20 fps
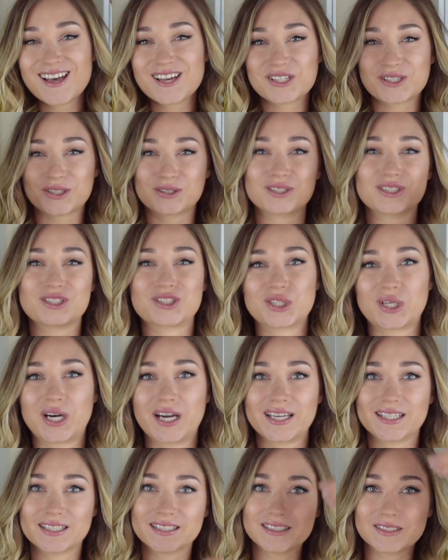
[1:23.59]
So the
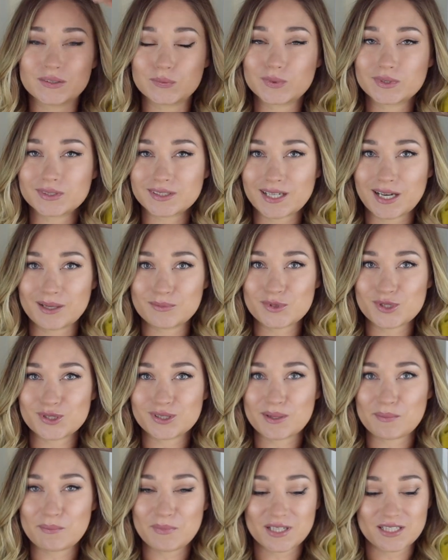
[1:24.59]
triangle will come to
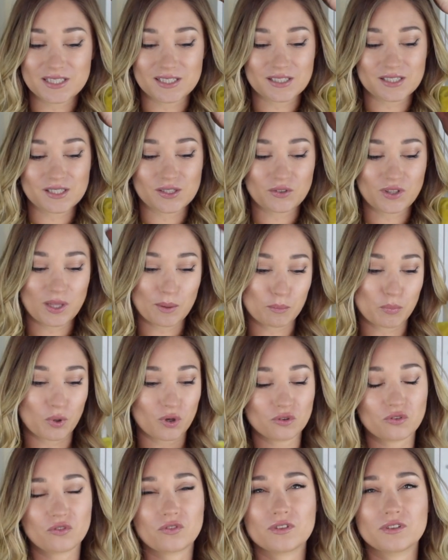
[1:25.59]
the middle, so they
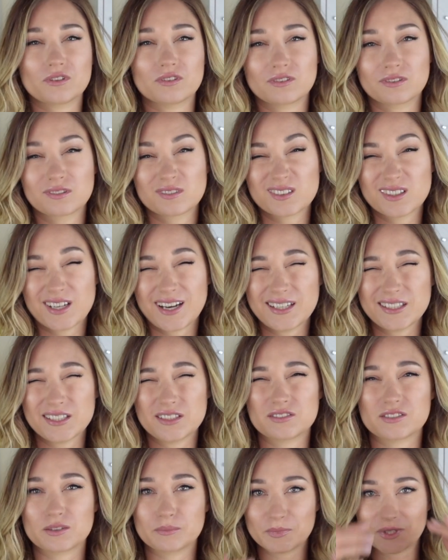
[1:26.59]
both will kind
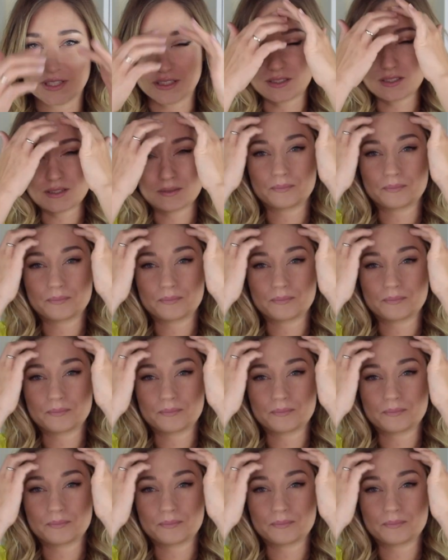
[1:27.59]
of meet.